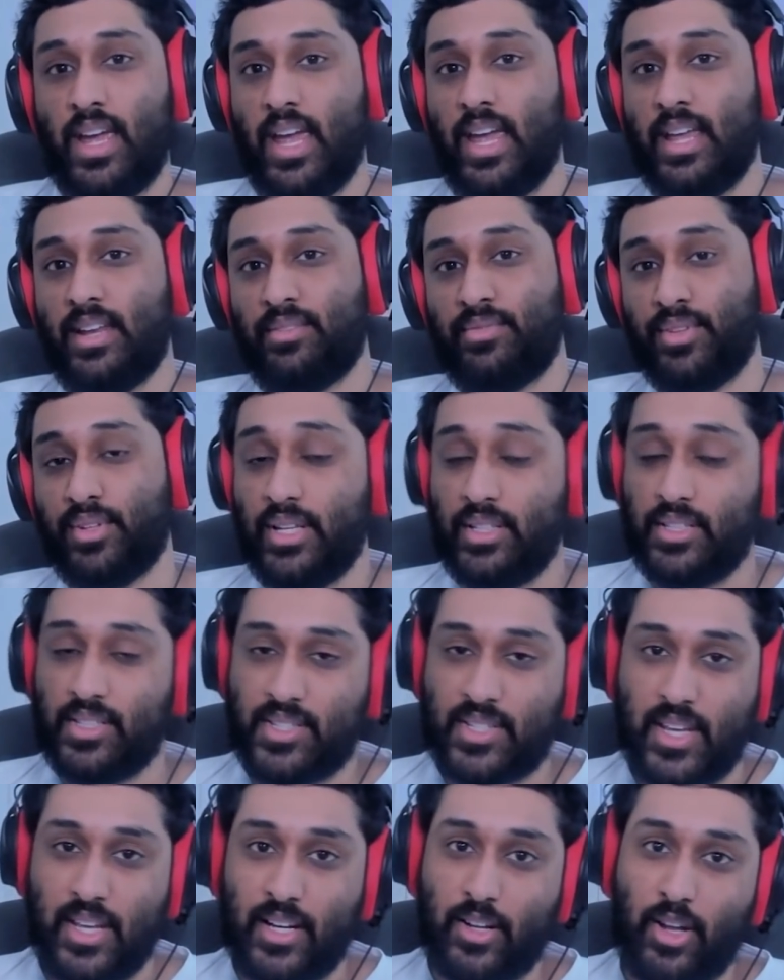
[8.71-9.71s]
And if you like this
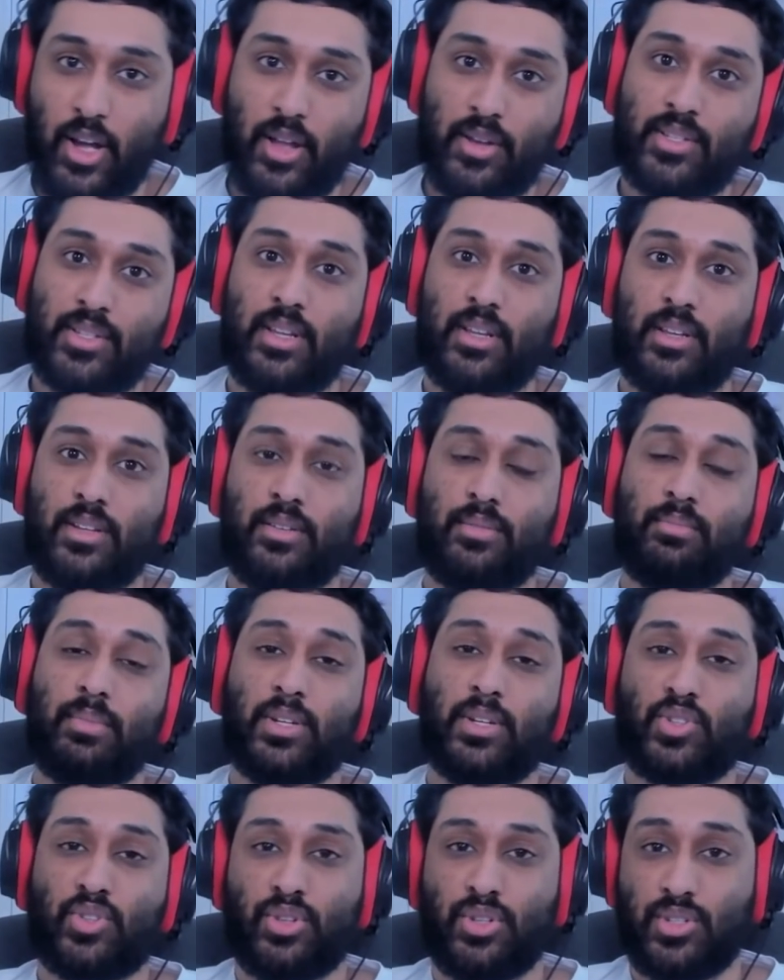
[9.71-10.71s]
kind of content,
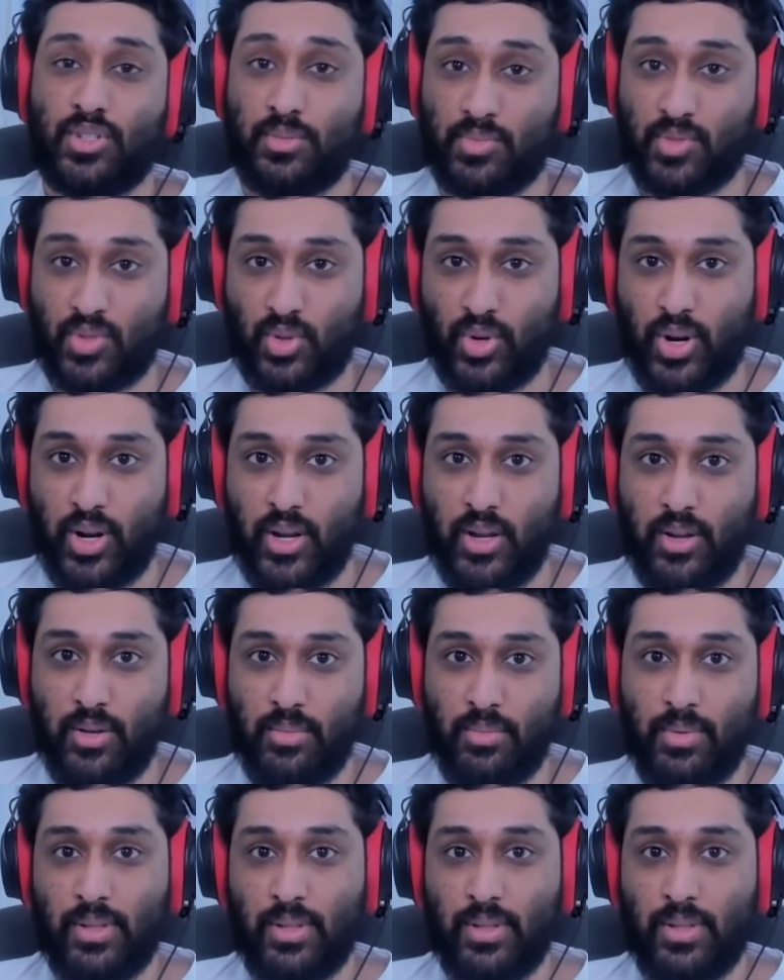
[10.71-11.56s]
make sure to subscribe